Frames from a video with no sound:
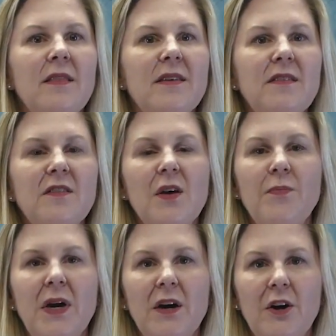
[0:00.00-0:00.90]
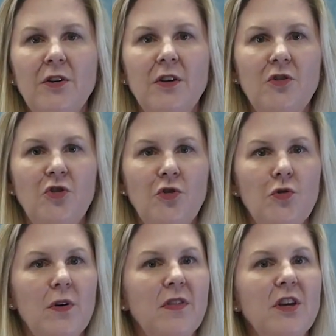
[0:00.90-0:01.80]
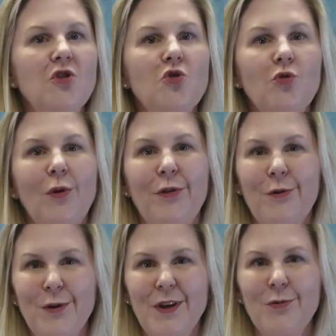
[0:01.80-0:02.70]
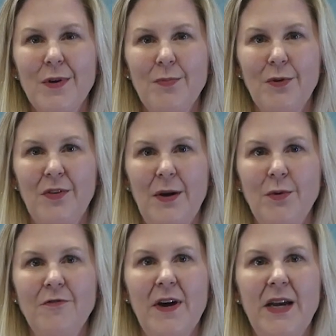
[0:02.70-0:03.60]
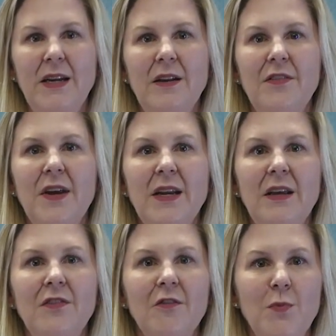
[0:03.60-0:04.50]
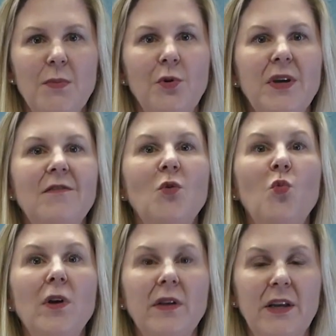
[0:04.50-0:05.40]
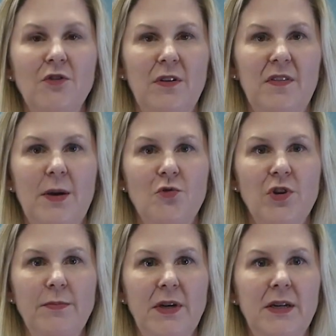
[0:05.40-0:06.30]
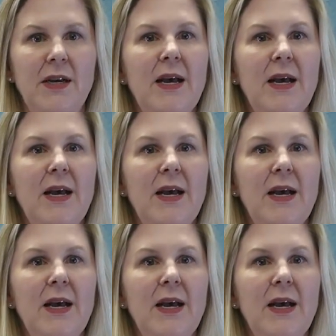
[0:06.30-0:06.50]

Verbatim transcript: This is compared to the usual 33% we find in studies of people even willing to accept treatment,